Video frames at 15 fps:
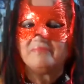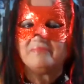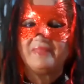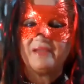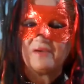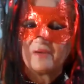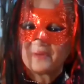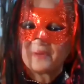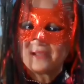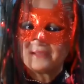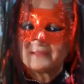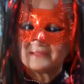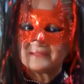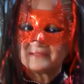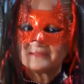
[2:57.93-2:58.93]
there it
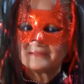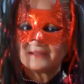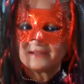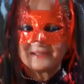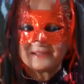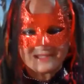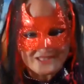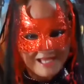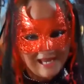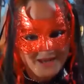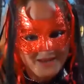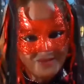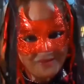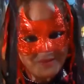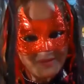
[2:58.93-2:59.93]
was on the side
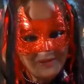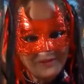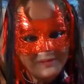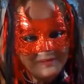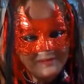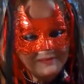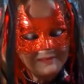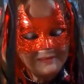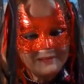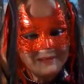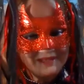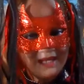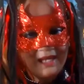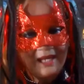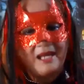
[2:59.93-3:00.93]
of the road.
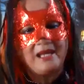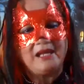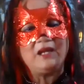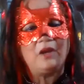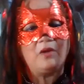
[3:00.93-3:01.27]
You